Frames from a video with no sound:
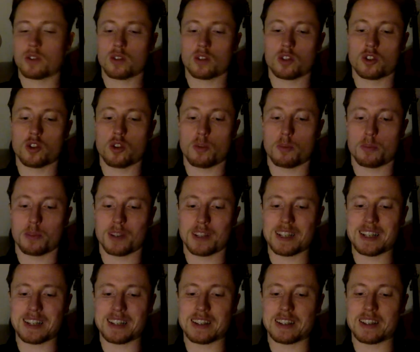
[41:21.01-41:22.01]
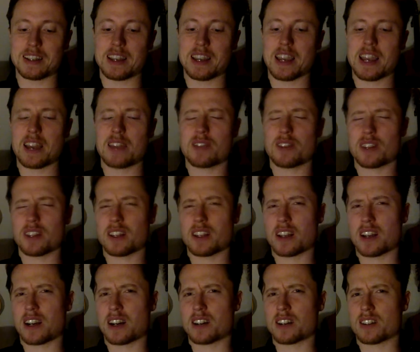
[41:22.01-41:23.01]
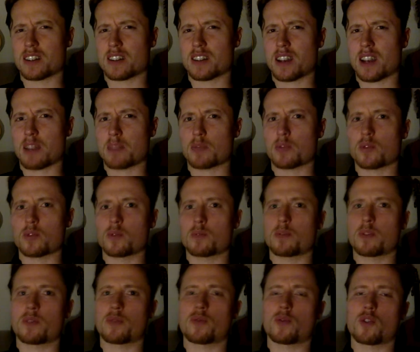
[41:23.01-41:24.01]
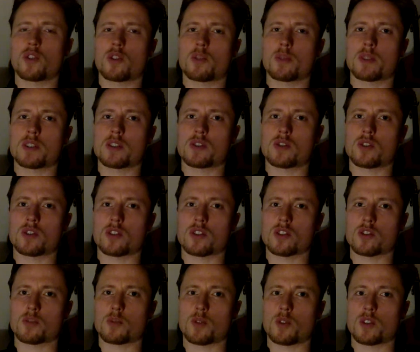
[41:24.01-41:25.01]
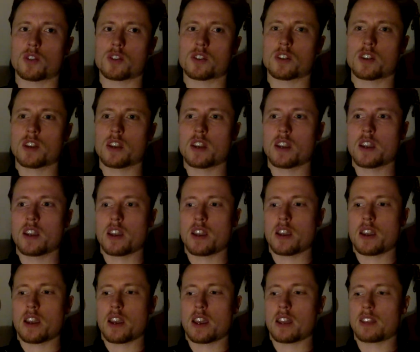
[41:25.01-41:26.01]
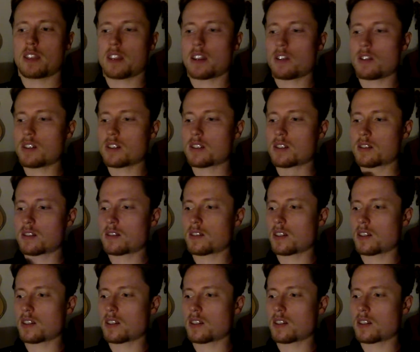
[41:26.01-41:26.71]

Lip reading: completely have a little harder time to perform in certain sports. And there is